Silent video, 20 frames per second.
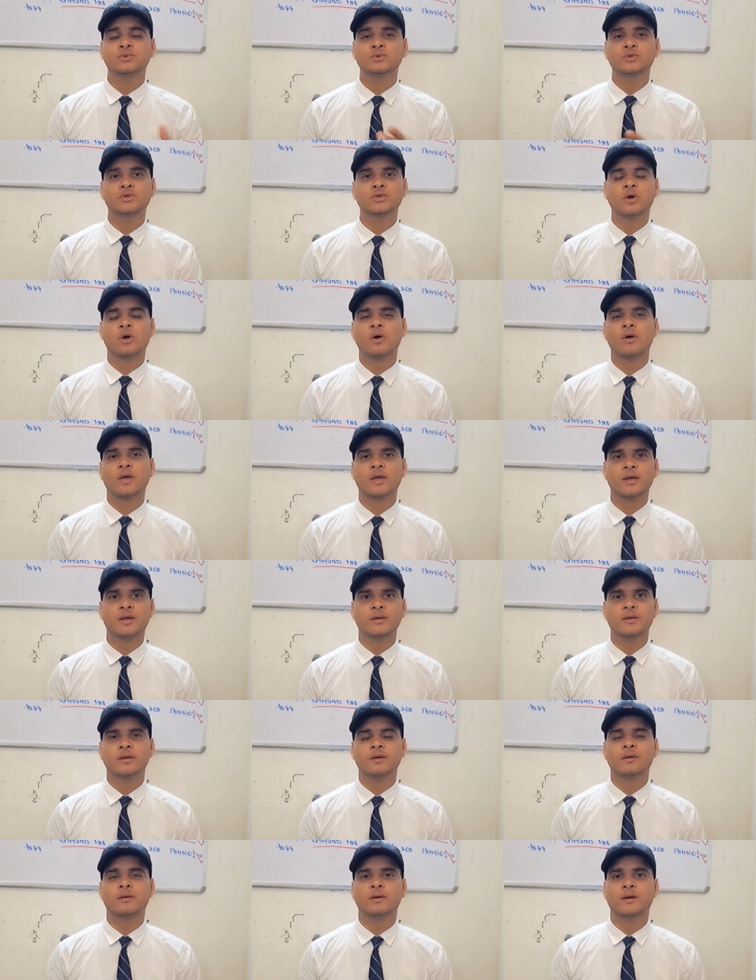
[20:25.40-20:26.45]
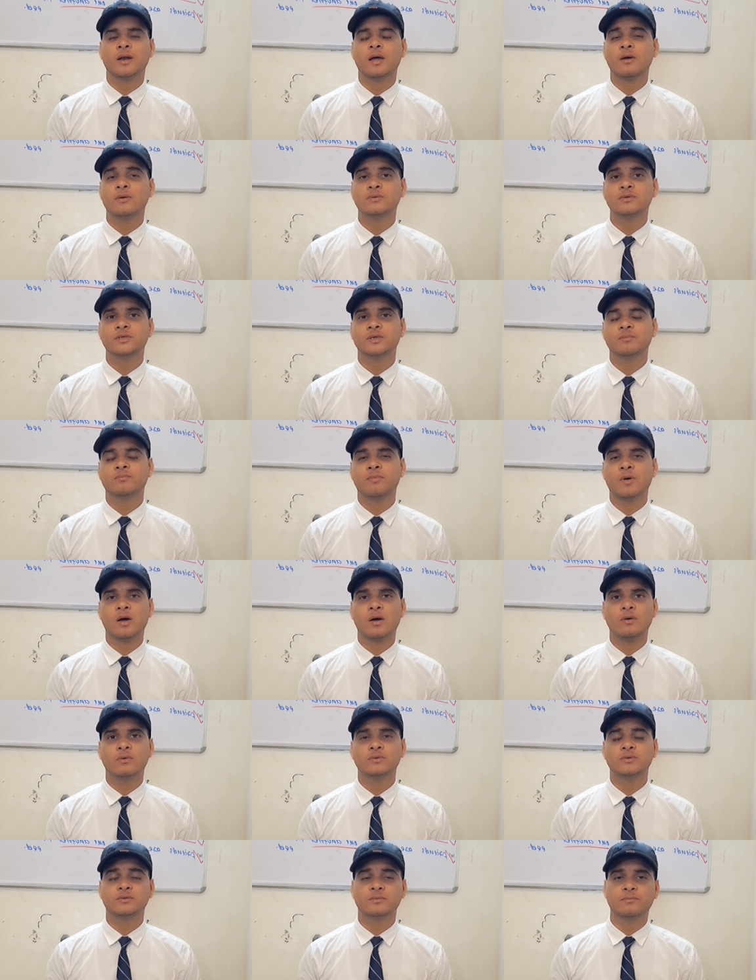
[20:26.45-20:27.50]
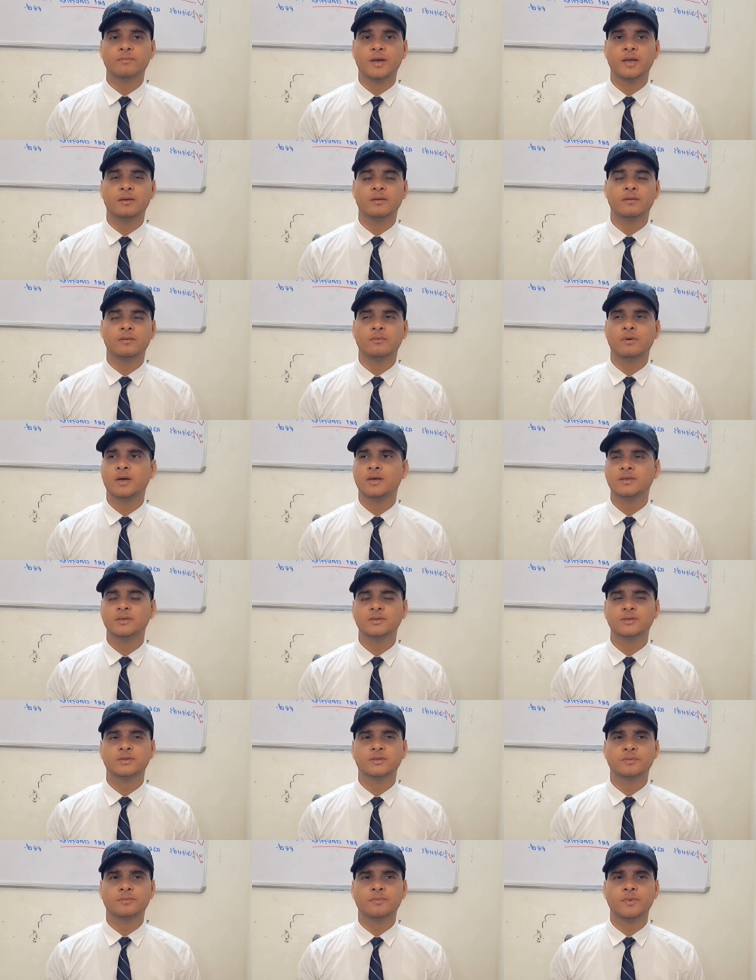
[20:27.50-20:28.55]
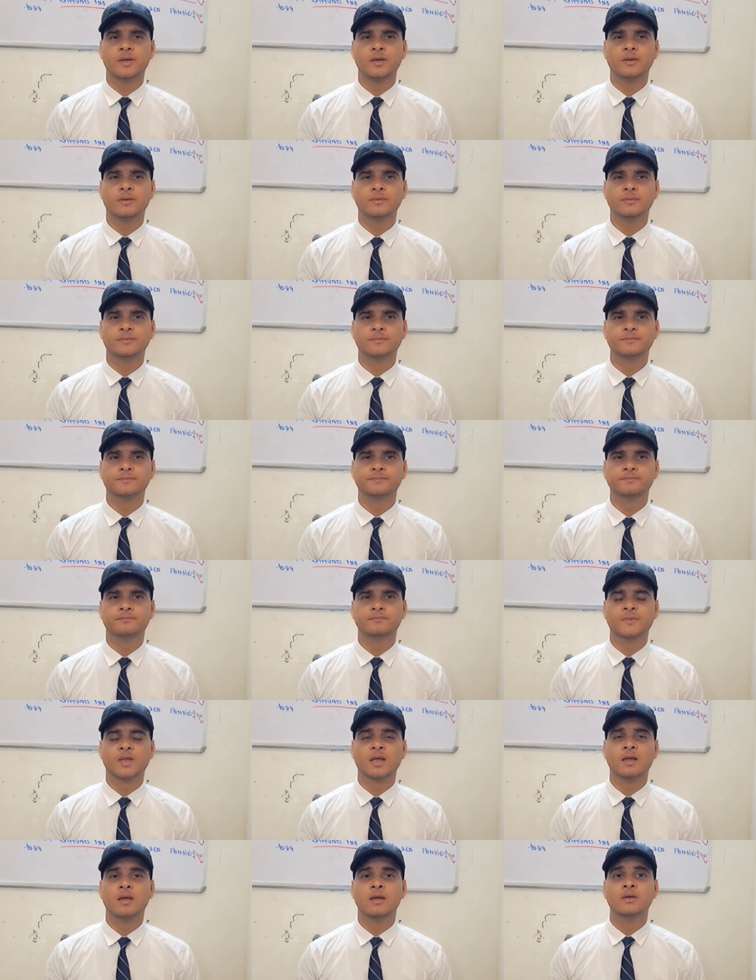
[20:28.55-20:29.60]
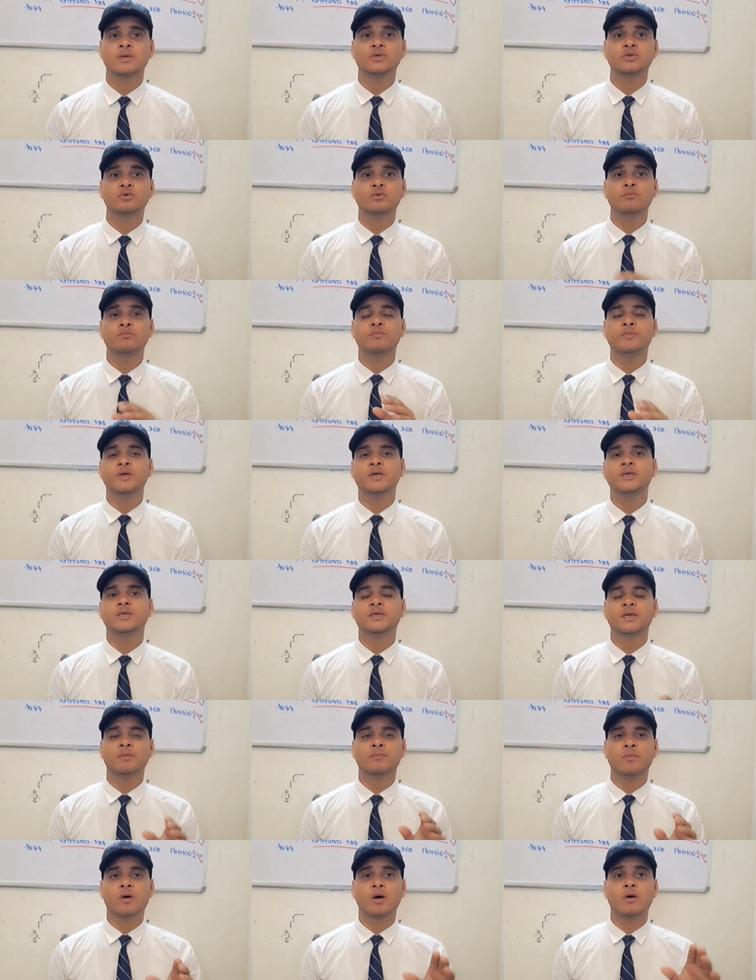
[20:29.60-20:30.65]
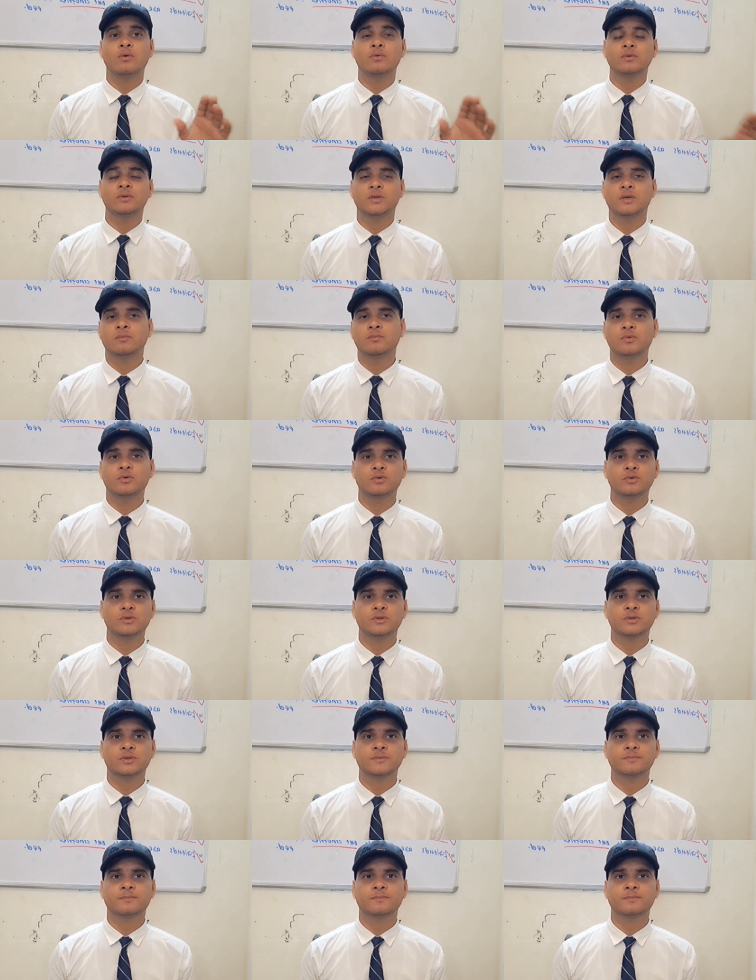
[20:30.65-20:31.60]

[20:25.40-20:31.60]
to talk in a roundabout manner. What does it mean? To beat about the bush.